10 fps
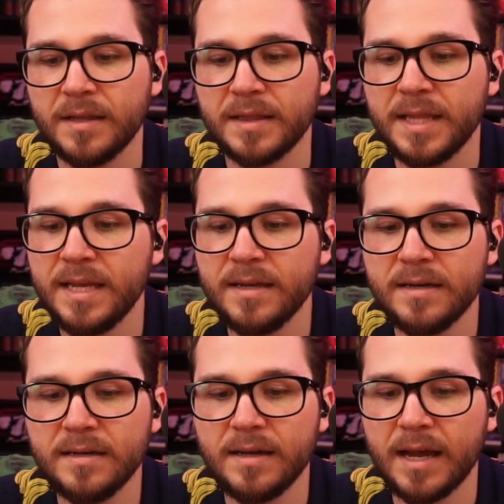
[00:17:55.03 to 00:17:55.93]

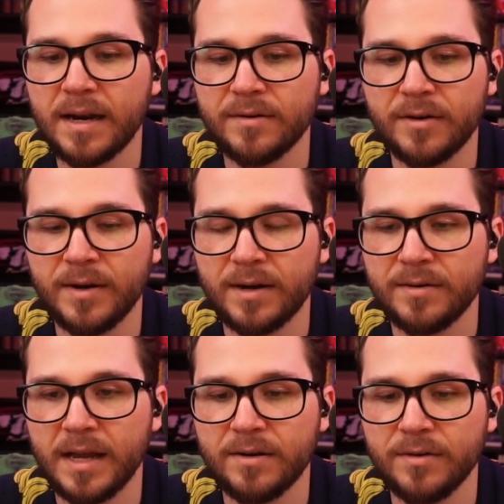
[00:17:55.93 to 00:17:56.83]
Lena, I don't know. I
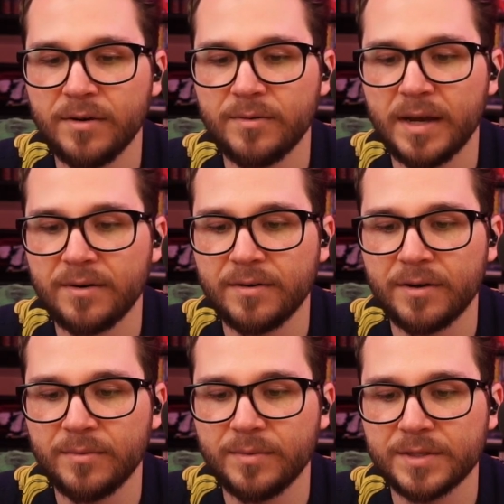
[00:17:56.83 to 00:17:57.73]
don't
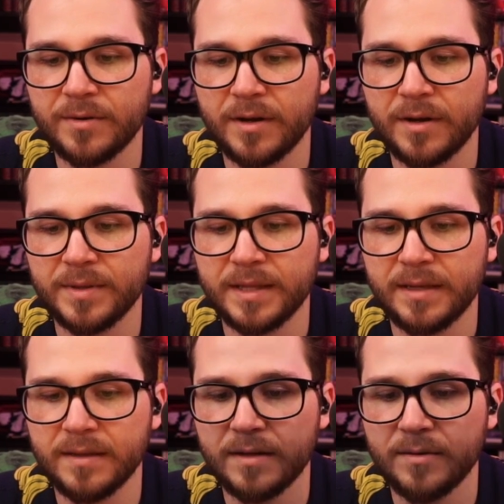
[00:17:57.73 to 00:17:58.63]
know what's going on with
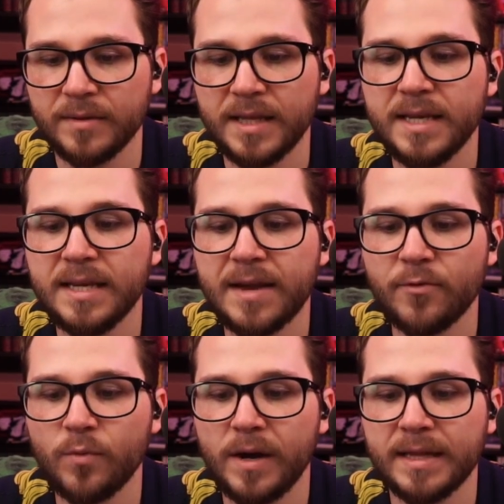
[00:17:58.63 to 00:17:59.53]
Lena, though. Lena never
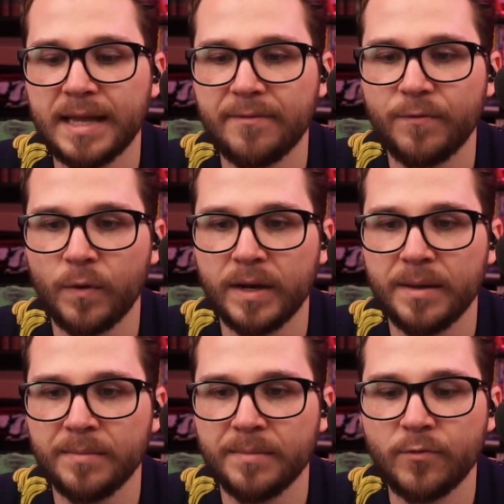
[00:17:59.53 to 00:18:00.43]
wanted that for
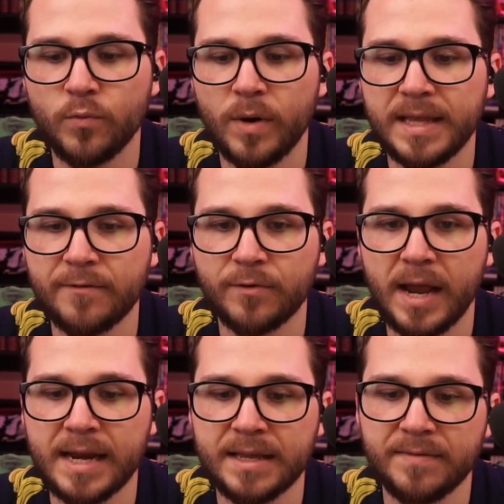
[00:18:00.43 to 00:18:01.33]
him, never wanted that for
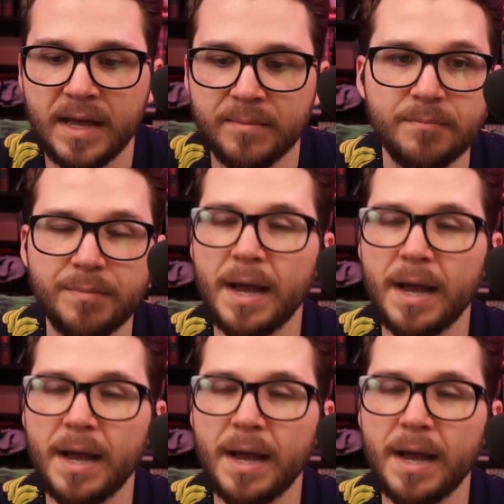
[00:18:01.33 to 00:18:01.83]
any of them.